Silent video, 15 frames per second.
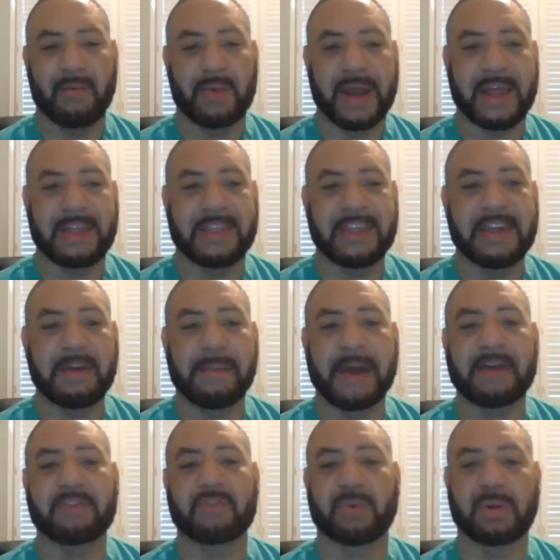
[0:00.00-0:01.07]
When I think
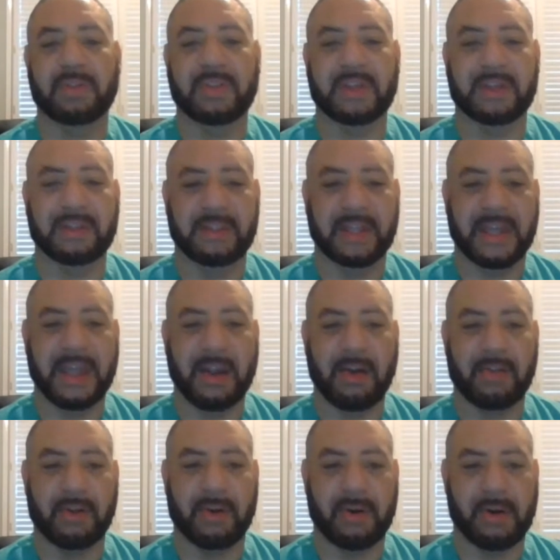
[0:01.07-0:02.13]
about sort of the
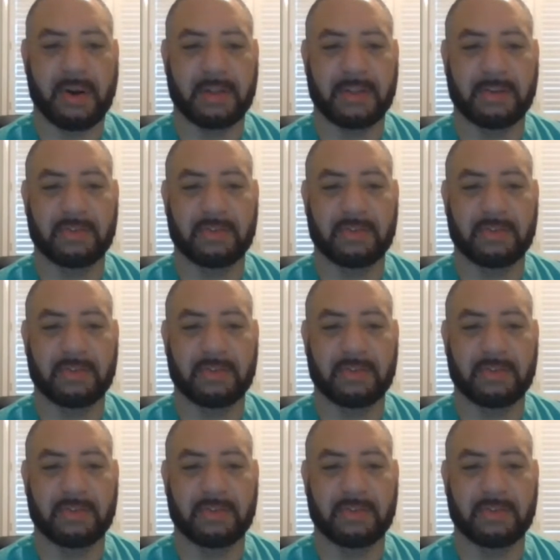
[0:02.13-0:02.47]
care of the heart,